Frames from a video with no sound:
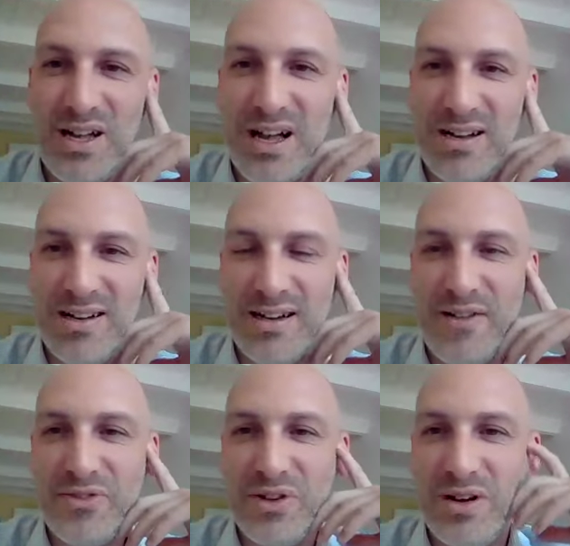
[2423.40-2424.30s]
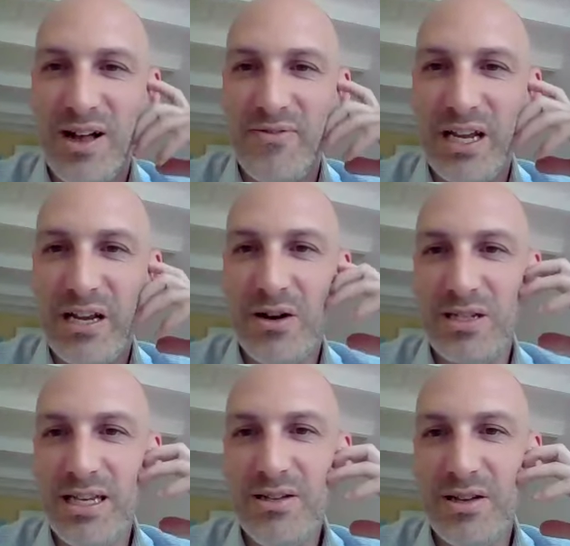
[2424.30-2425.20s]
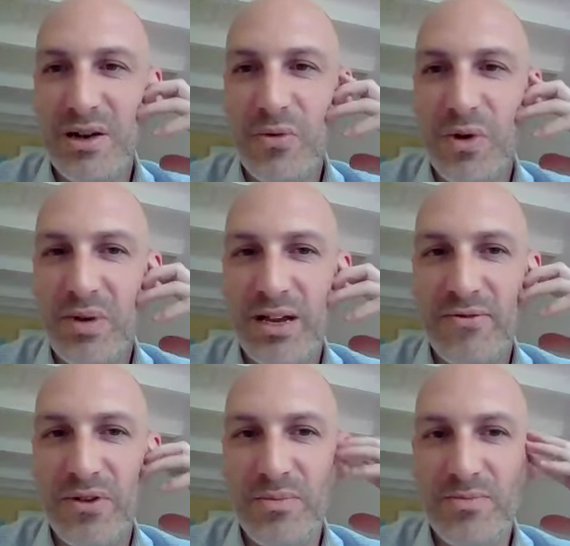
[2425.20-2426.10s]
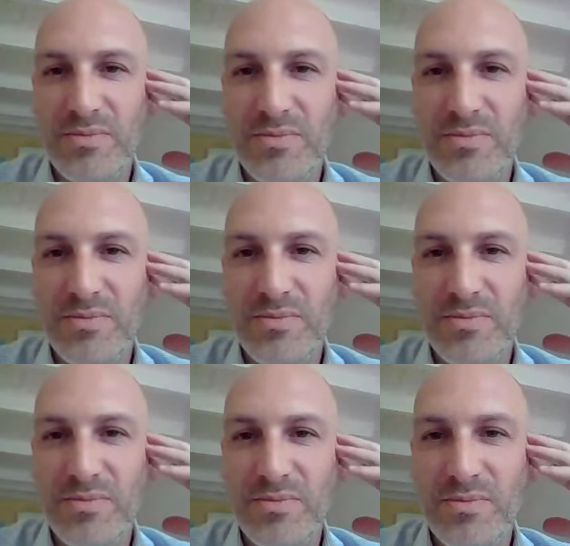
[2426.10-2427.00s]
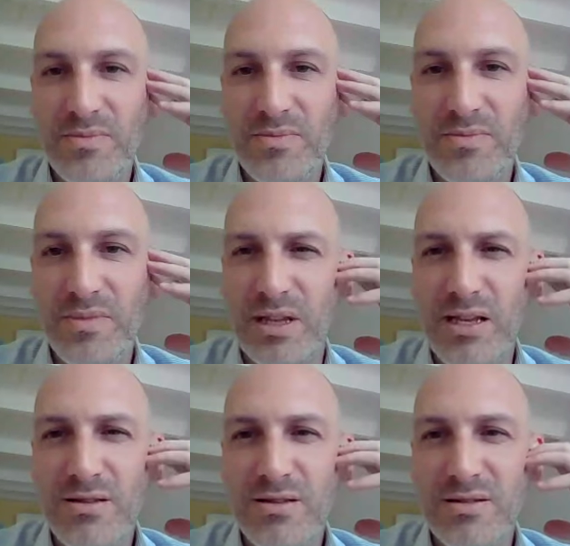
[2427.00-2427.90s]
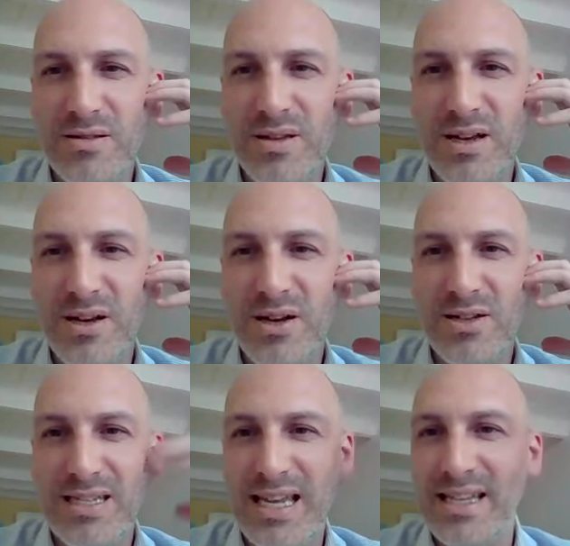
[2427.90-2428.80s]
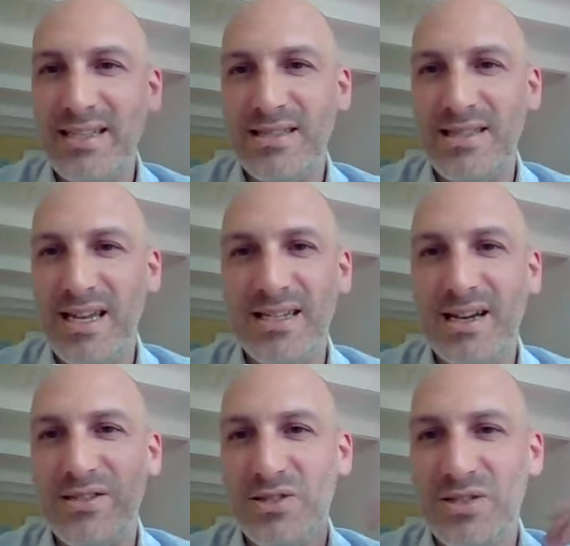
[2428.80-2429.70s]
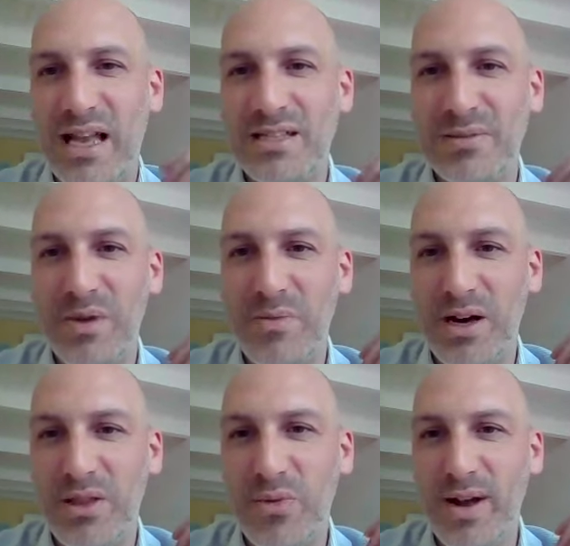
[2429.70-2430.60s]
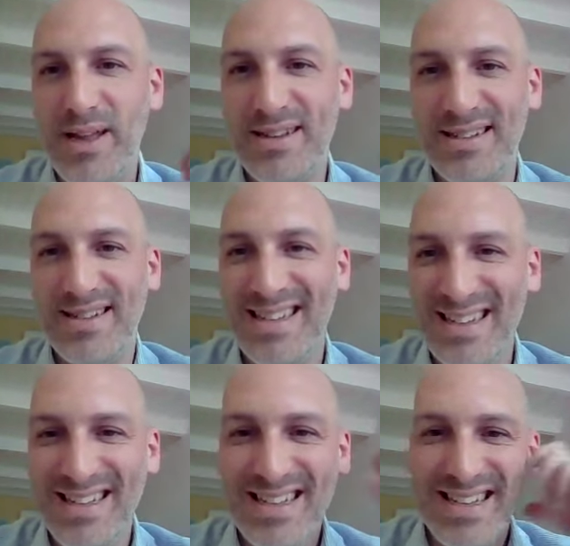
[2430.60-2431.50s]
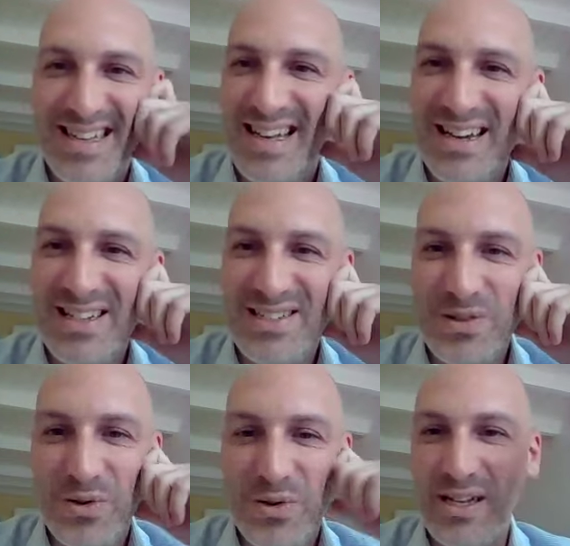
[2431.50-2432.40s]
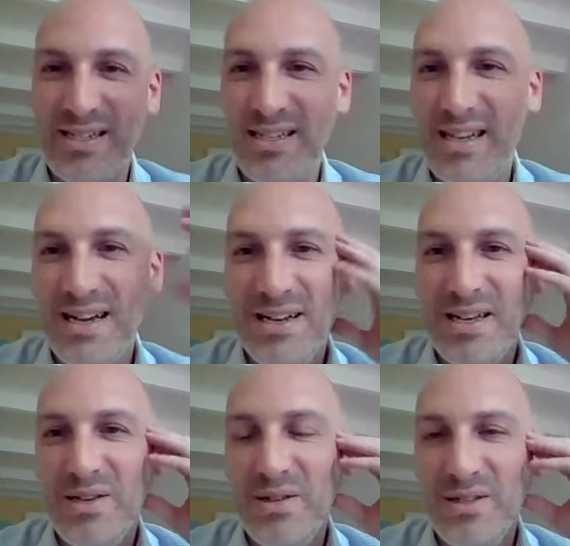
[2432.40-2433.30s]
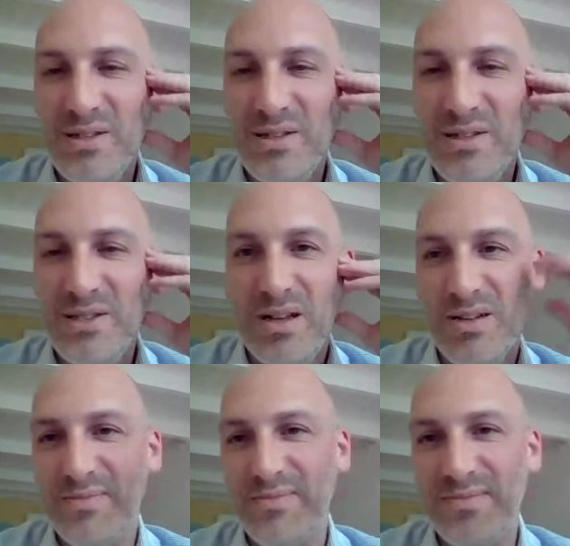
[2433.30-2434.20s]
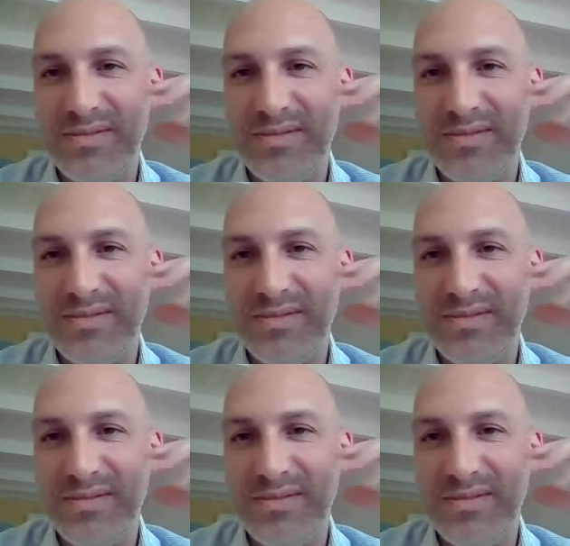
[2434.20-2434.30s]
after having logged in on our platform. If you don't have your logged in data, just ask me, by the way, or Christina, and she will